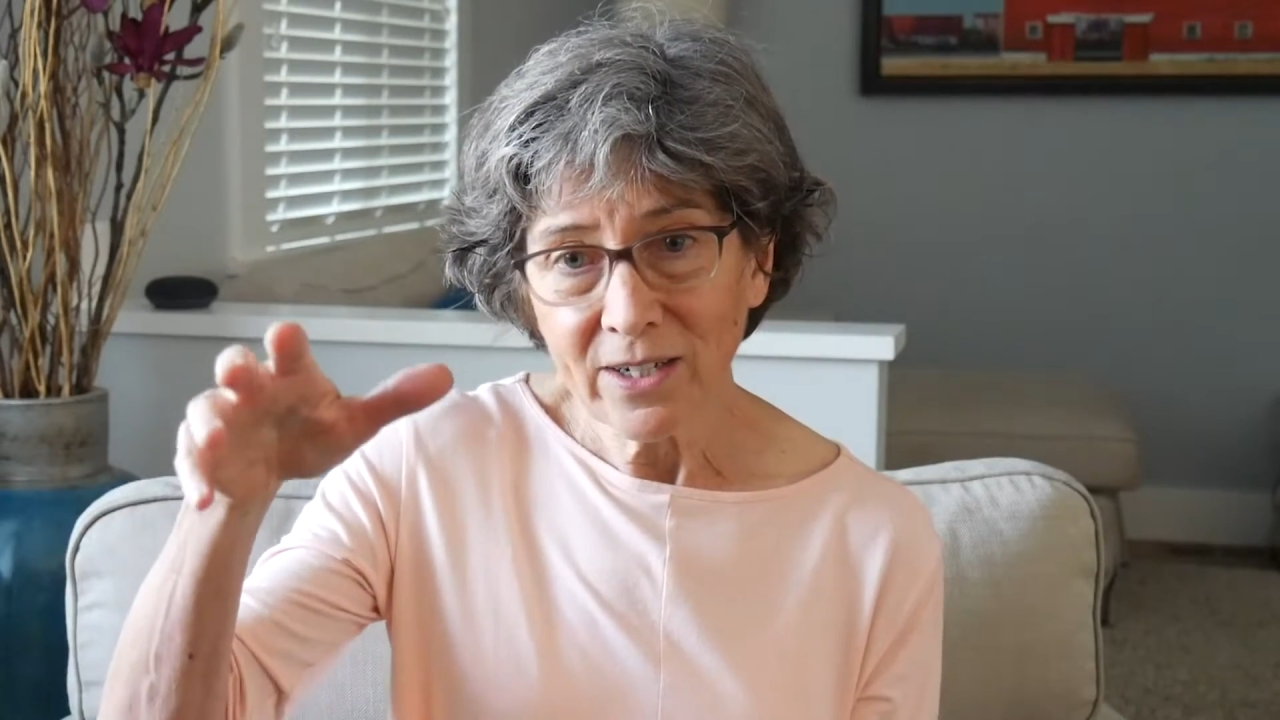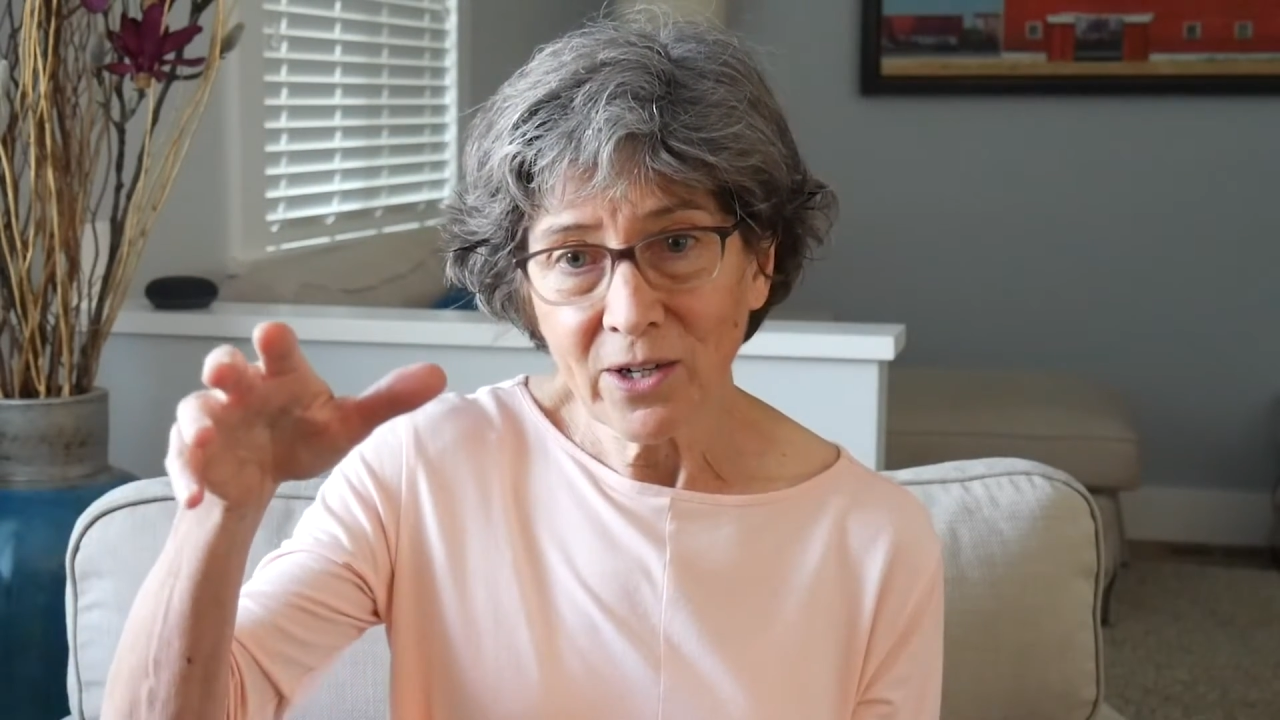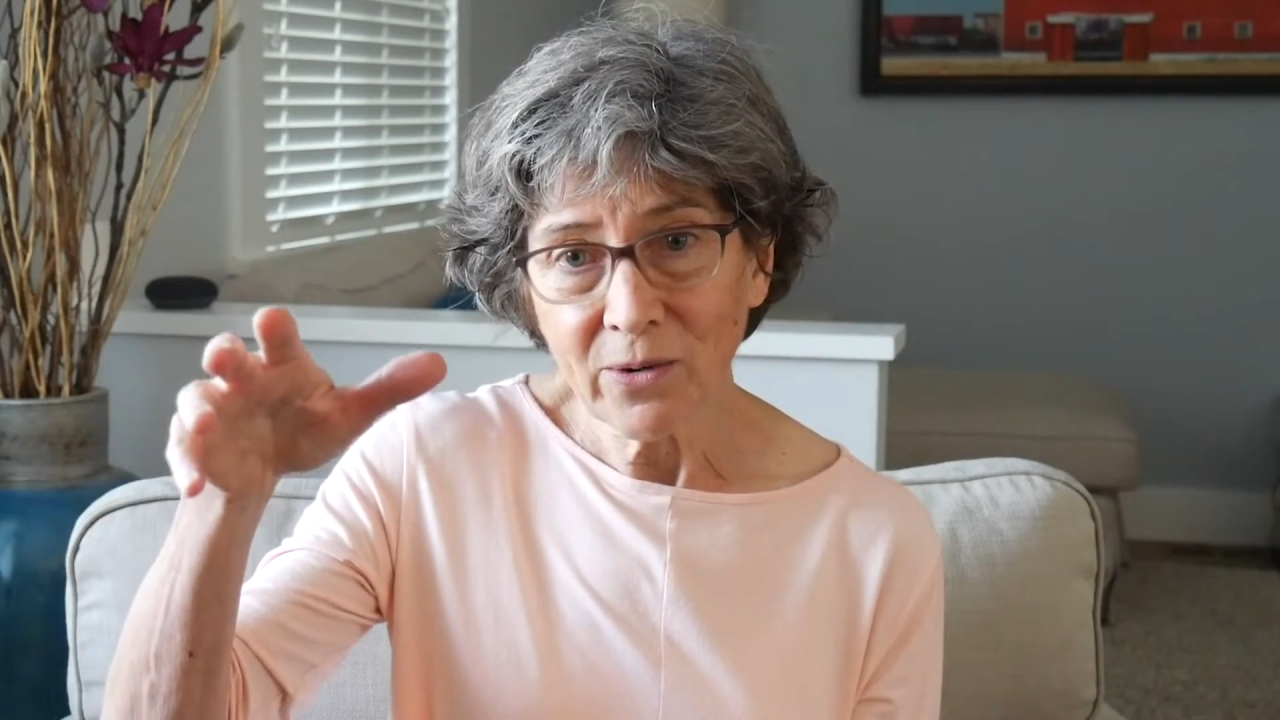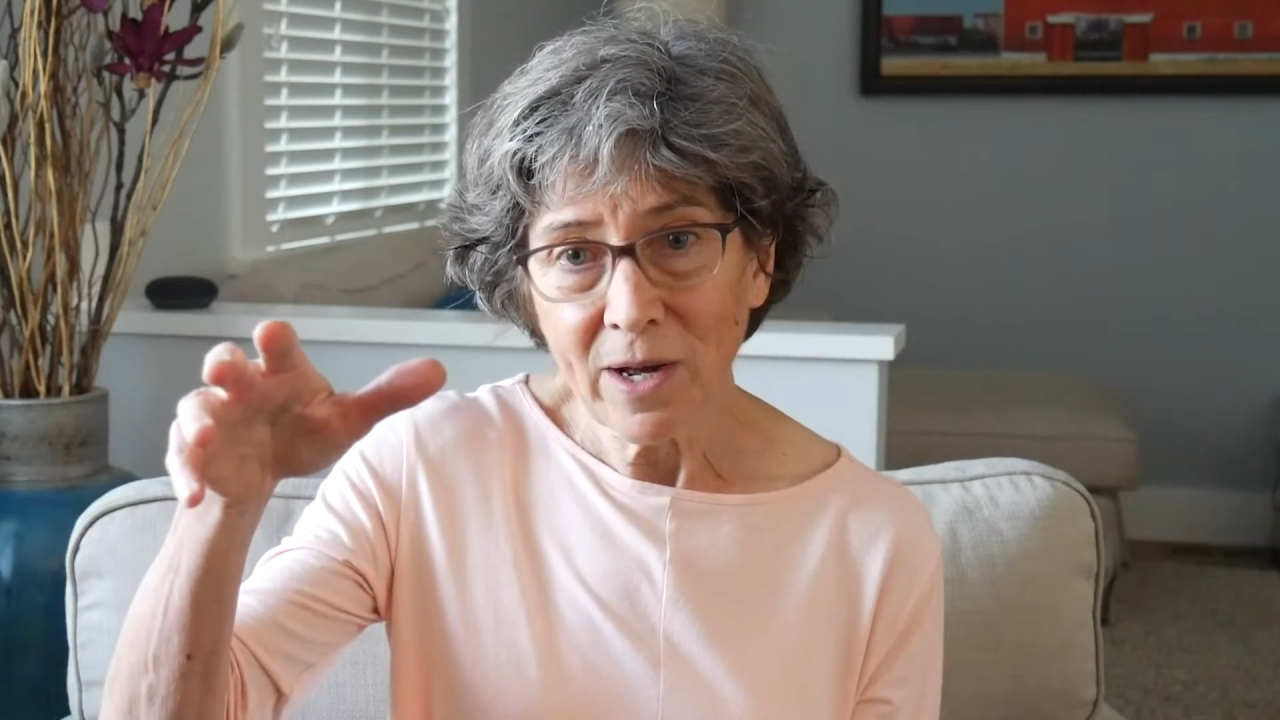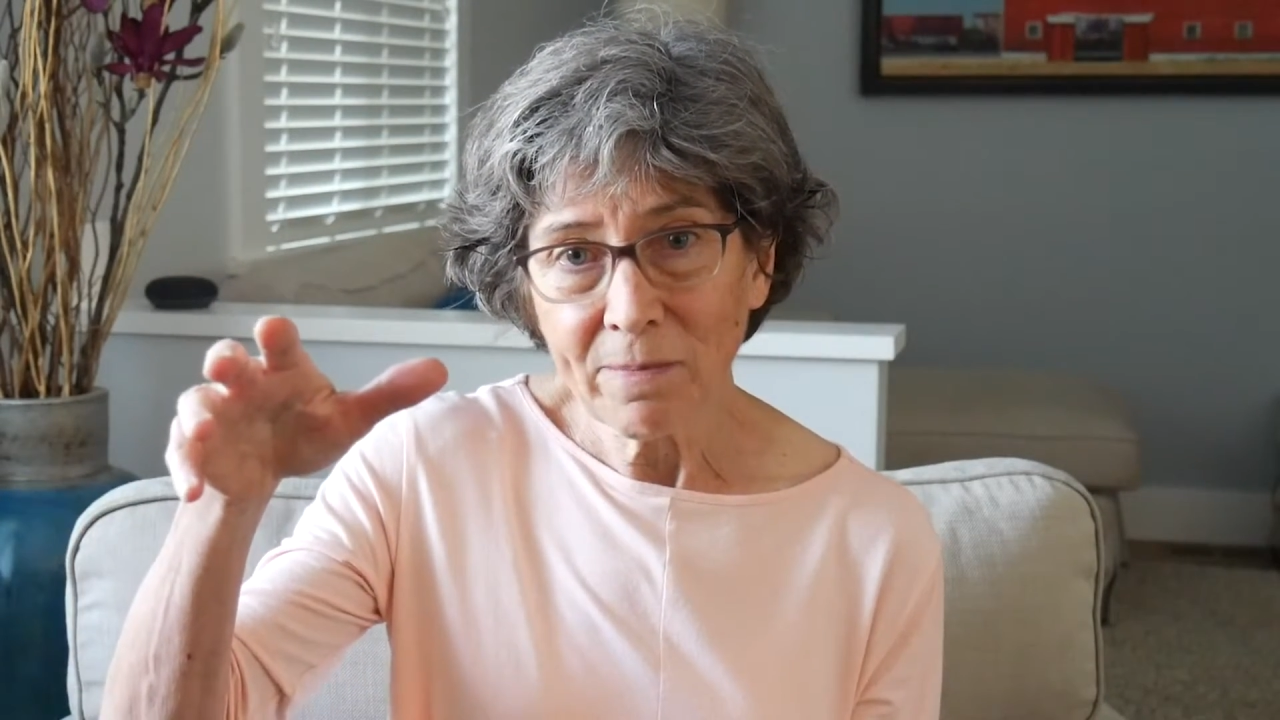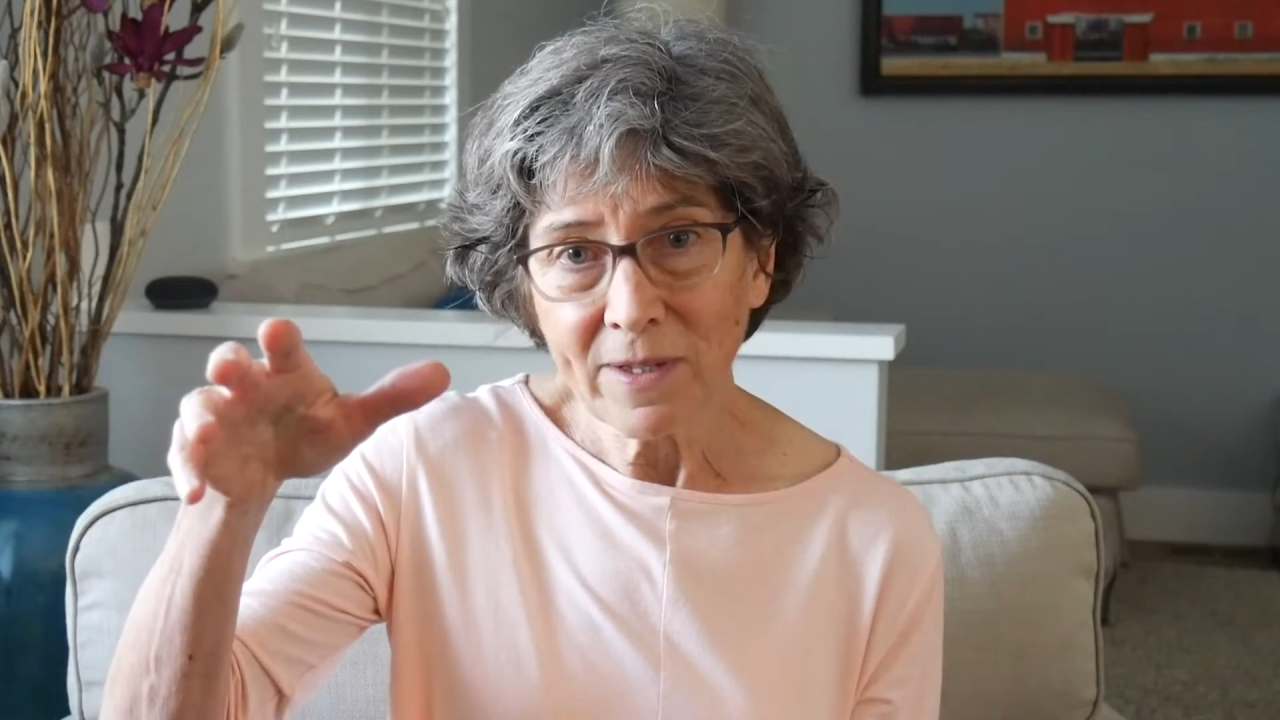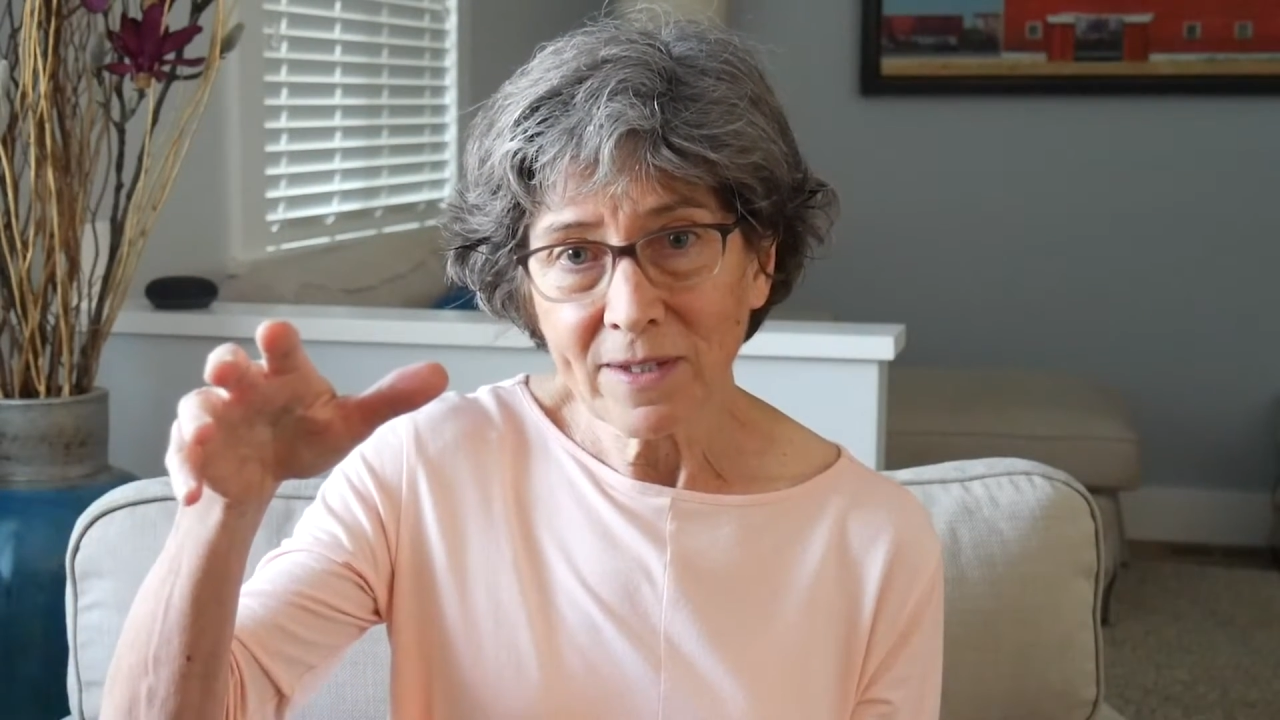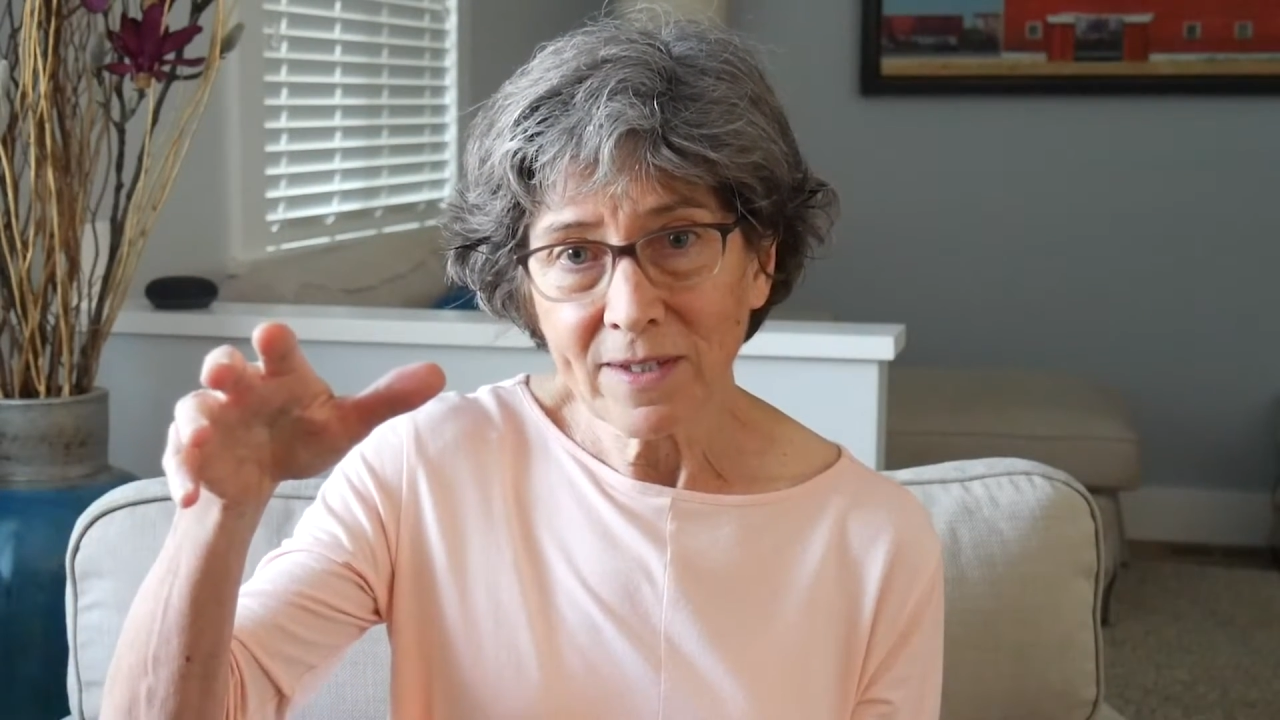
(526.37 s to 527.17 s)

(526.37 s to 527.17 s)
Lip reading: to go up the